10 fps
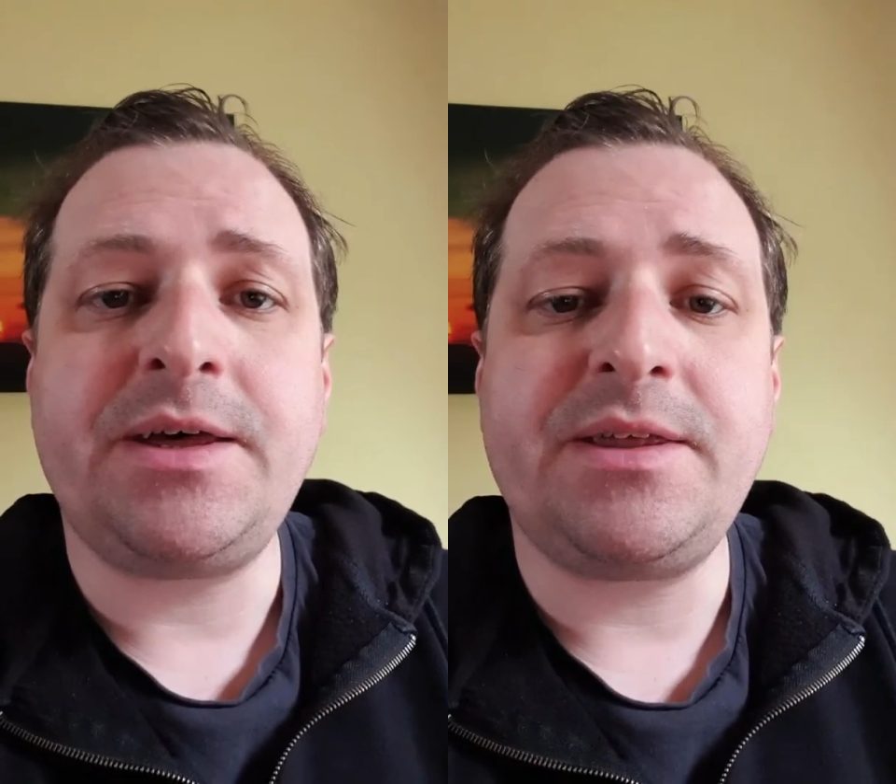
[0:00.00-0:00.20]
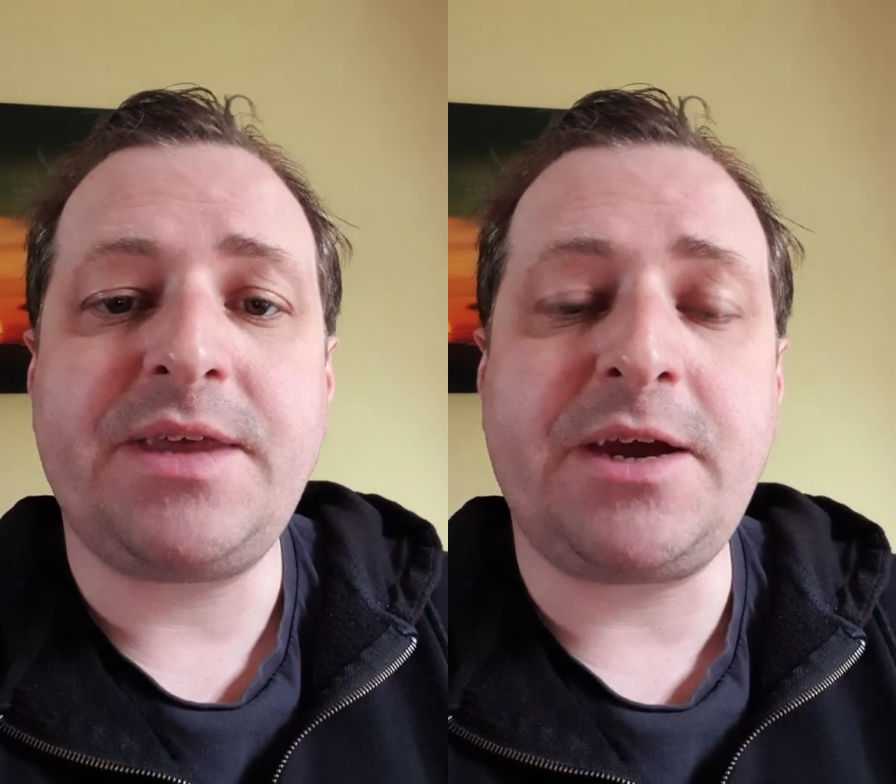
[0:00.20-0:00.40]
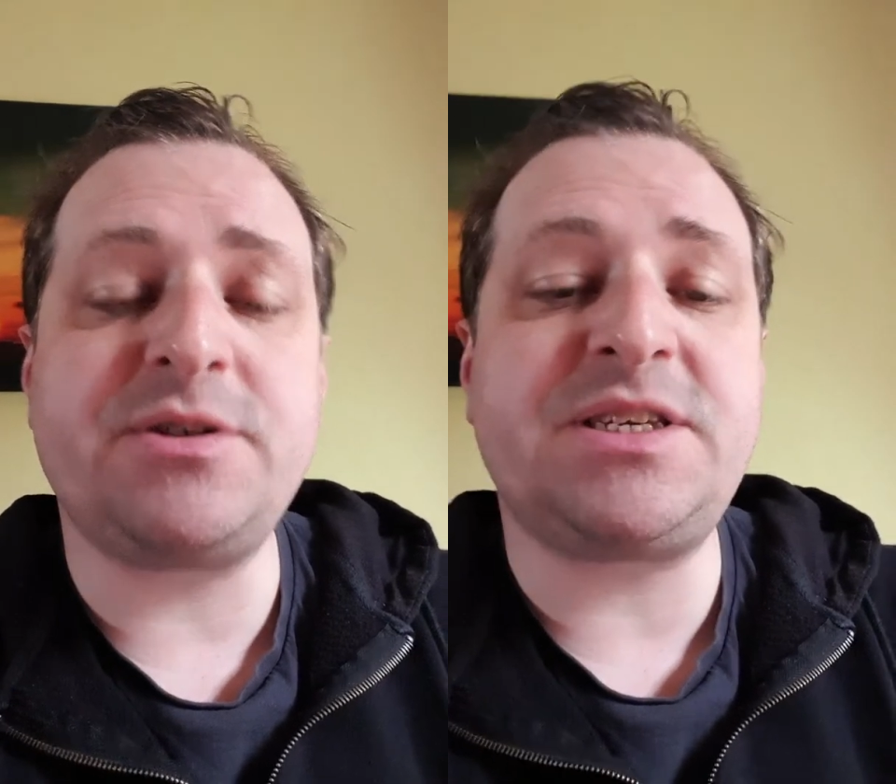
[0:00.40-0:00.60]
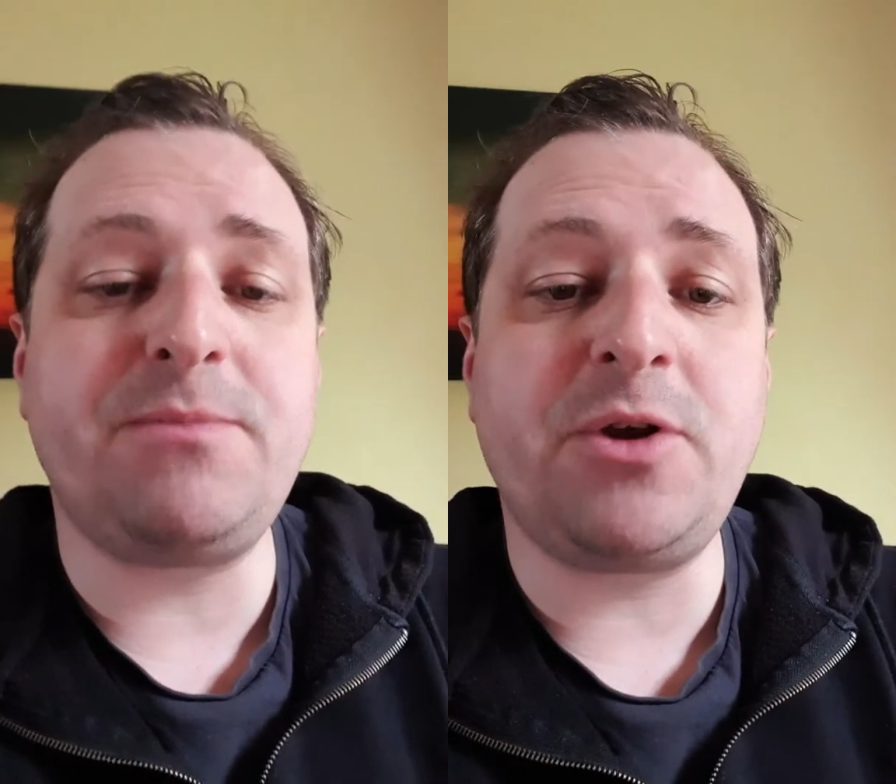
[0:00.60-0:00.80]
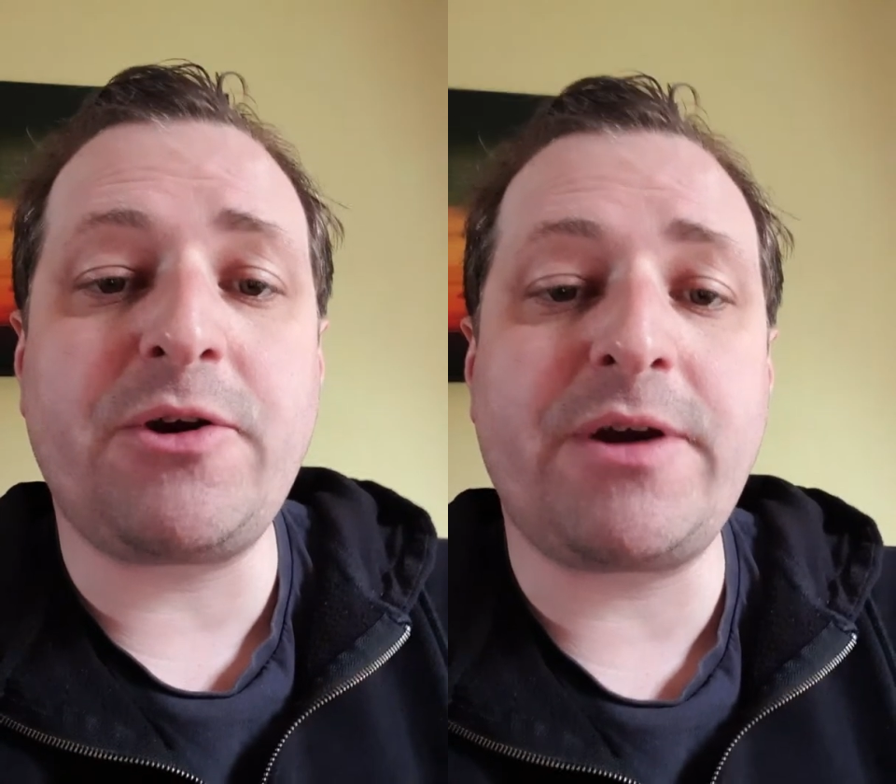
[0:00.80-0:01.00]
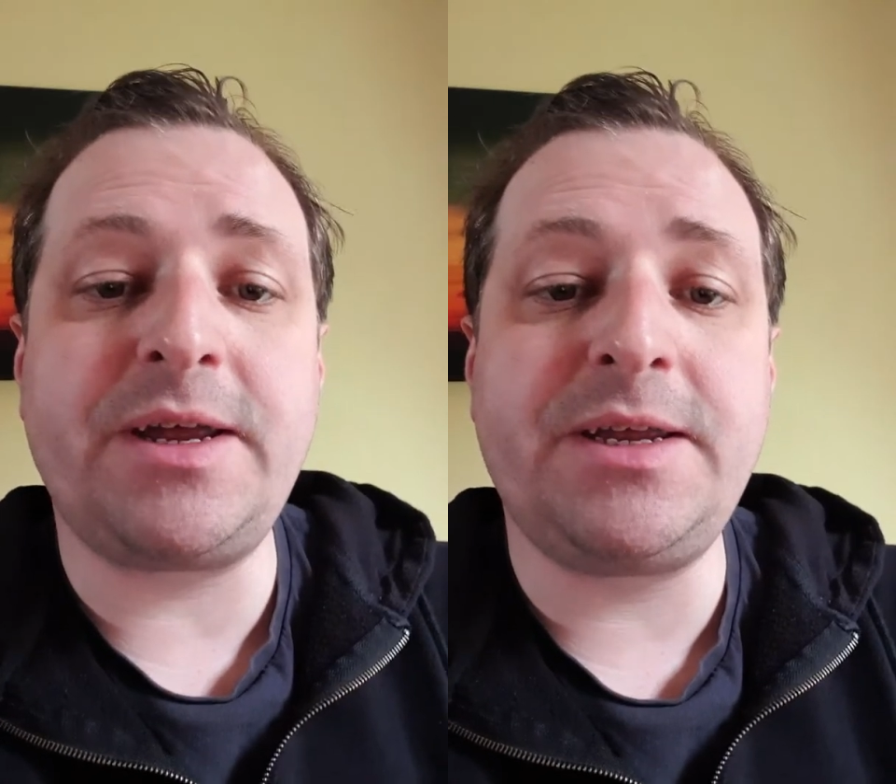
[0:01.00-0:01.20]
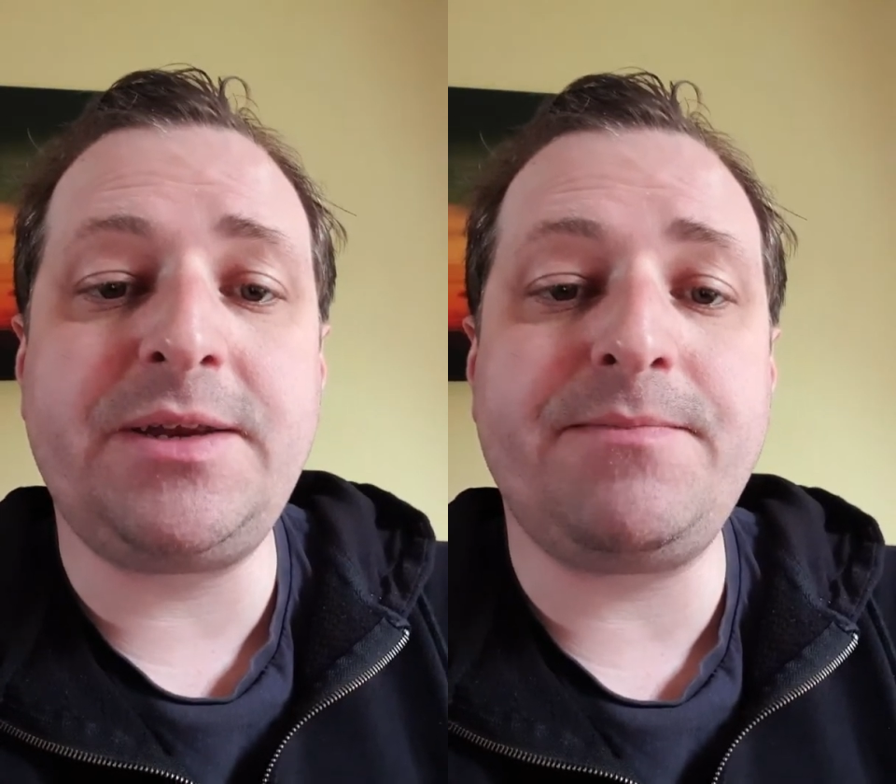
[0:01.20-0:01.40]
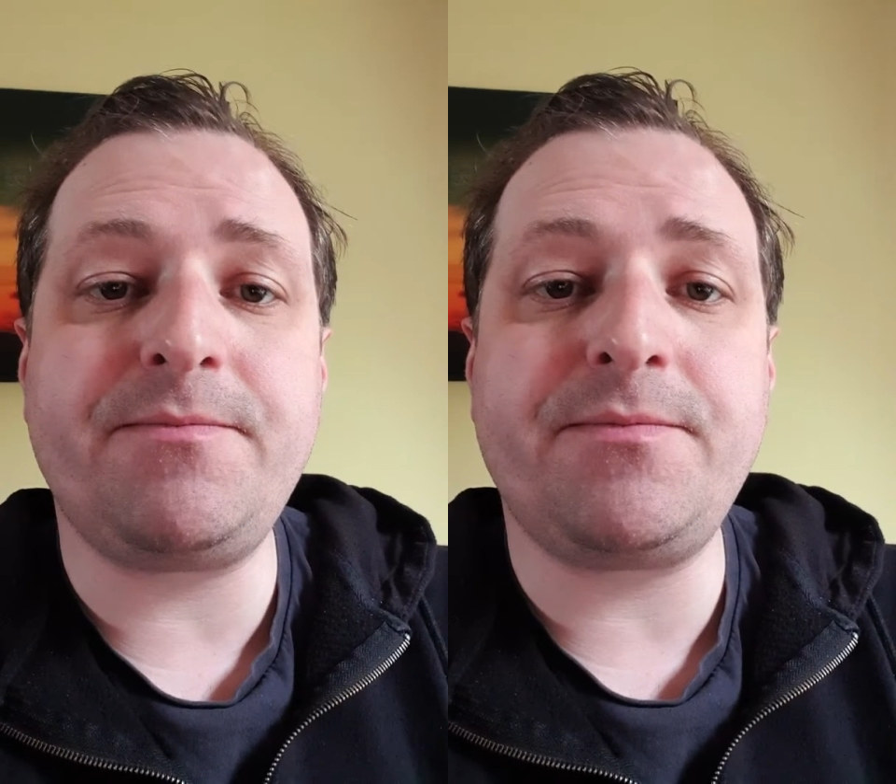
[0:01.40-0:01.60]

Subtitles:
They are similar in